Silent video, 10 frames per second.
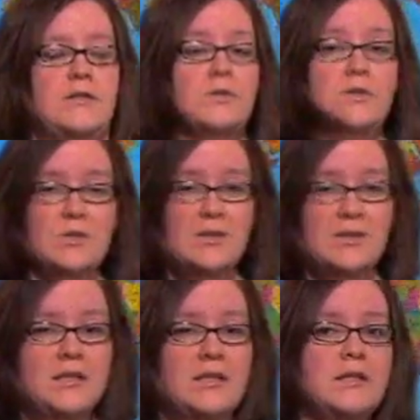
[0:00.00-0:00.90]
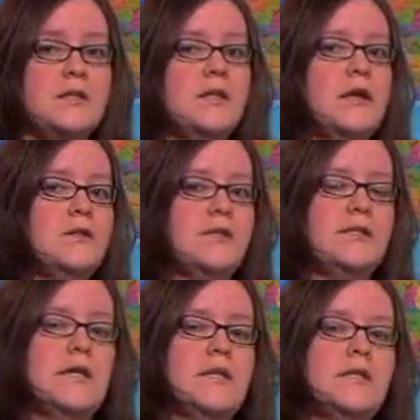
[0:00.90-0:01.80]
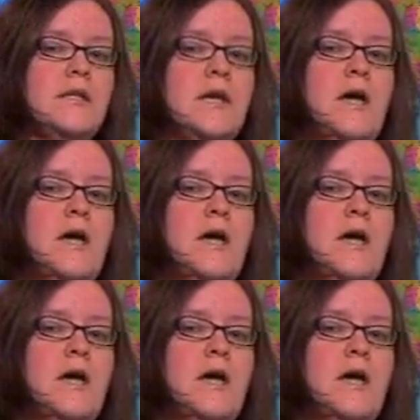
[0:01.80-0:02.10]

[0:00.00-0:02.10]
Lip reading: So students need to understand